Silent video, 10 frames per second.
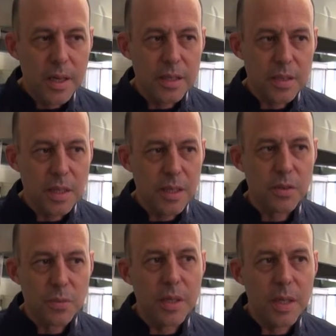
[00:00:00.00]

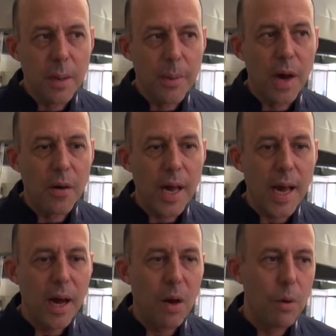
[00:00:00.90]
is really about
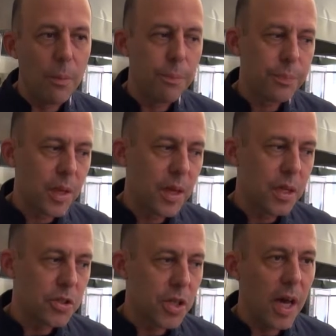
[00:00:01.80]
how
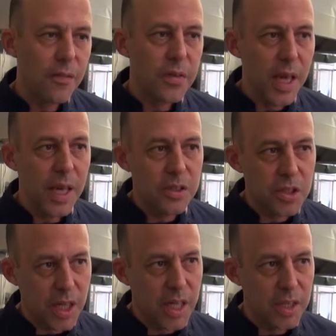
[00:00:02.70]
a chef can
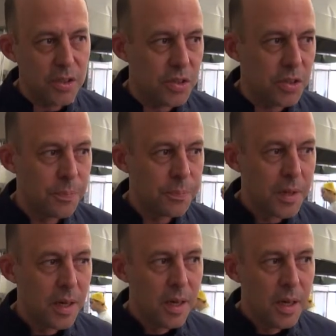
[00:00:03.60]
change
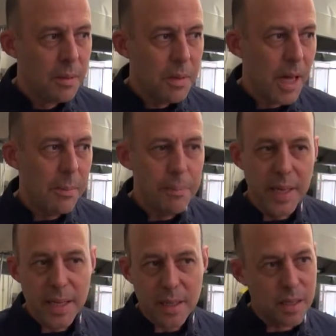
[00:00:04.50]
and
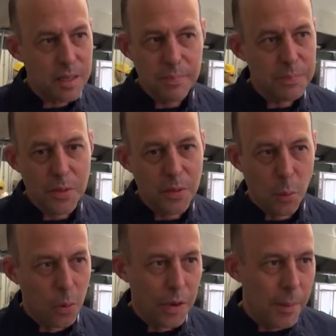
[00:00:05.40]
make the
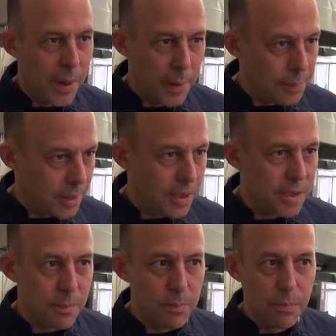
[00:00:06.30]
world a better
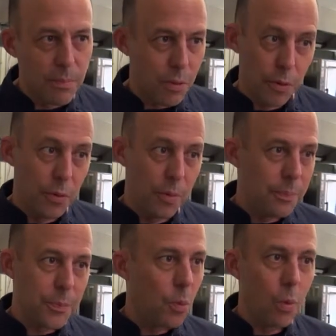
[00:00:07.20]
place through
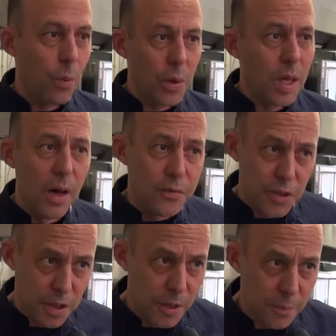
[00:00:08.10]
what we love
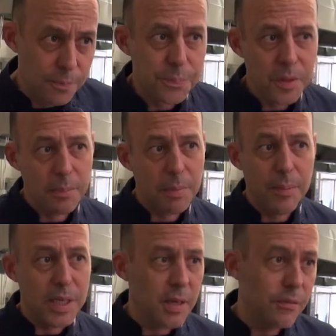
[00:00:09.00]
to do, by
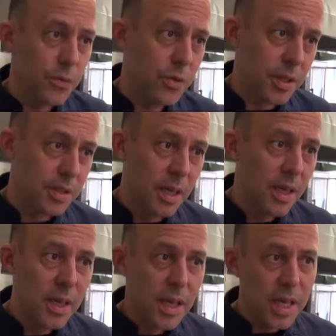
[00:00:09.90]
making food
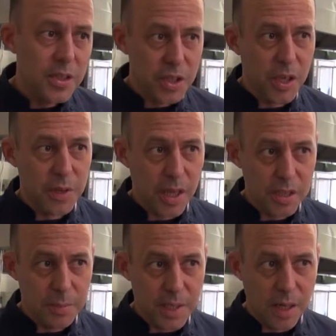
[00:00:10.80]
and sharing
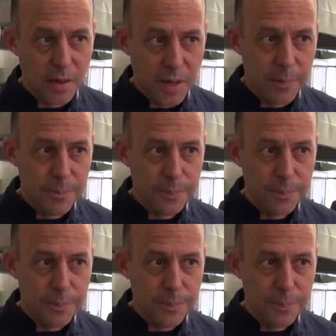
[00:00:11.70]
hospitality.